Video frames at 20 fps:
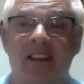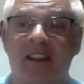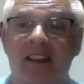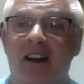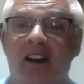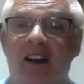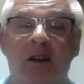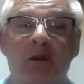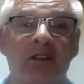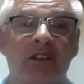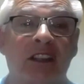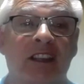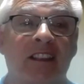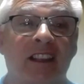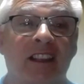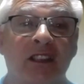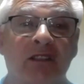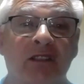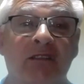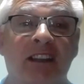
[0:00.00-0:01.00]

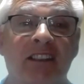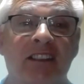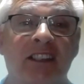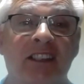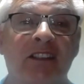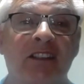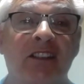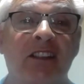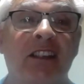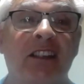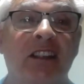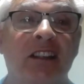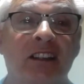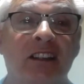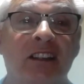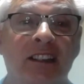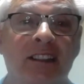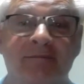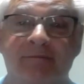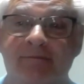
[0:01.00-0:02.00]
that's great teaching and
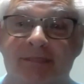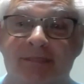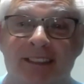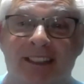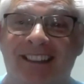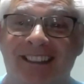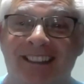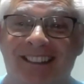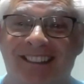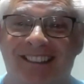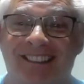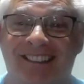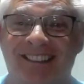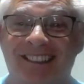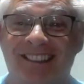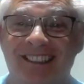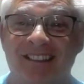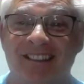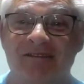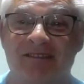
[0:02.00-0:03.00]
learning,
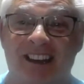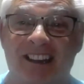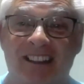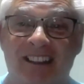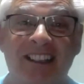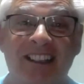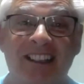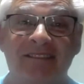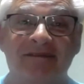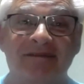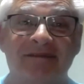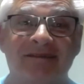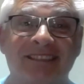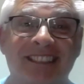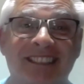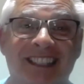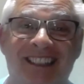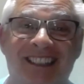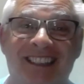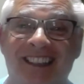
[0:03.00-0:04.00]
frankly.
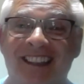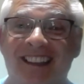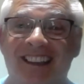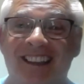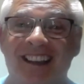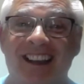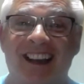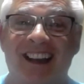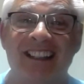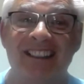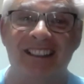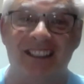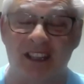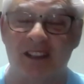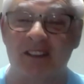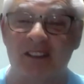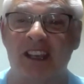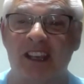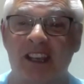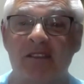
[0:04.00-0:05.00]
And
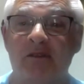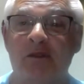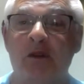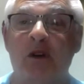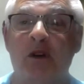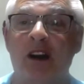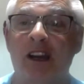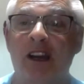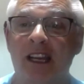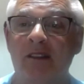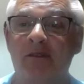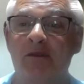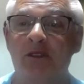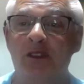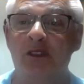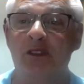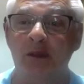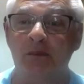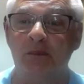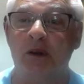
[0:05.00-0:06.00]
so therefore I have
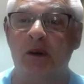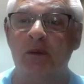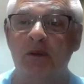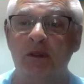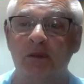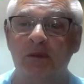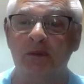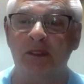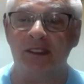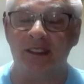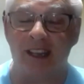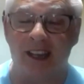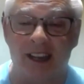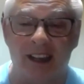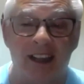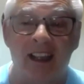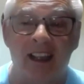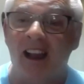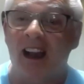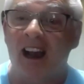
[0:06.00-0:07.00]
no problem with
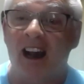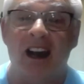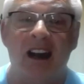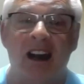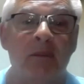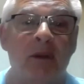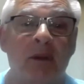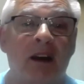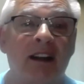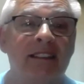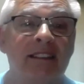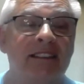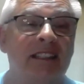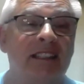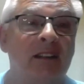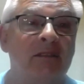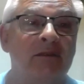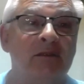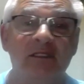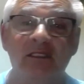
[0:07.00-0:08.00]
that. I
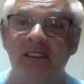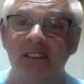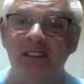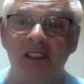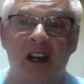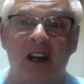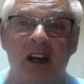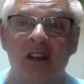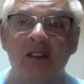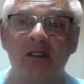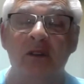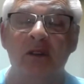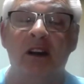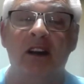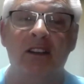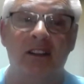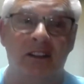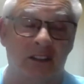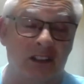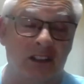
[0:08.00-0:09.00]
don't
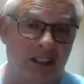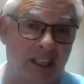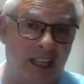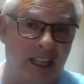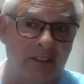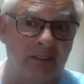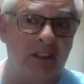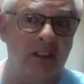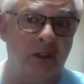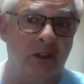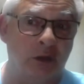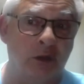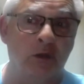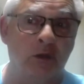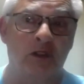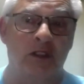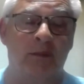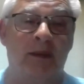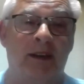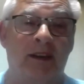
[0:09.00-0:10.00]
know. The standard
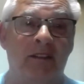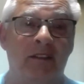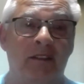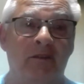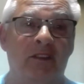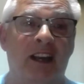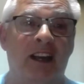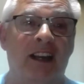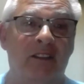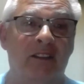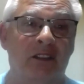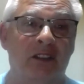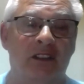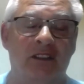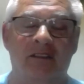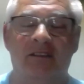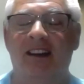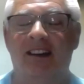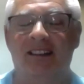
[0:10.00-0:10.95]
talks about the fact that,